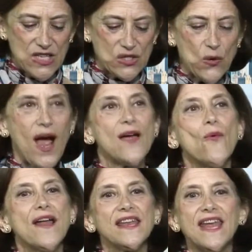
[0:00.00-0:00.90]
So I
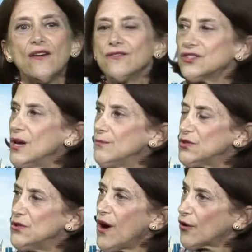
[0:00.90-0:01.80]
want to now jump
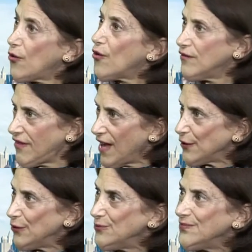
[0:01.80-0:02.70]
to our core
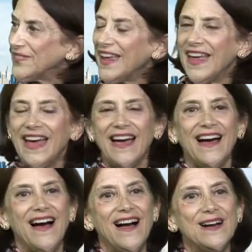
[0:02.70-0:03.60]
value.
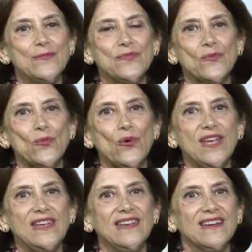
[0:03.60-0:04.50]

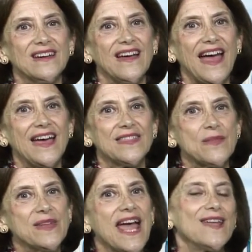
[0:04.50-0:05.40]
We at
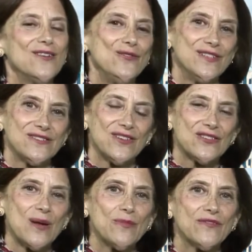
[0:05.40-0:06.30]
the Manhattan Holistic
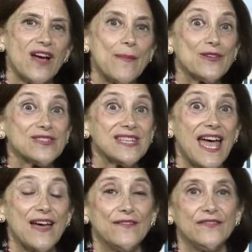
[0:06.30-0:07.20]
Chamber of Commerce
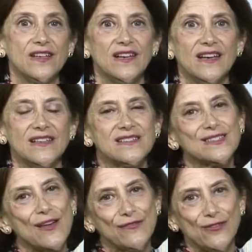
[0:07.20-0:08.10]
have
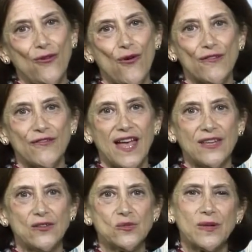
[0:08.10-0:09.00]
several core
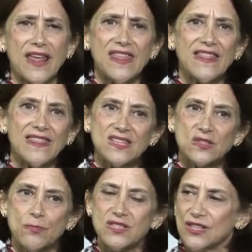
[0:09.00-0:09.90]
values, but I think this
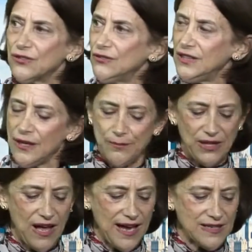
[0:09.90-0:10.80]
particularly
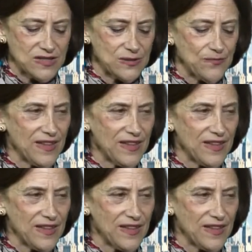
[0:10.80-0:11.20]
applies.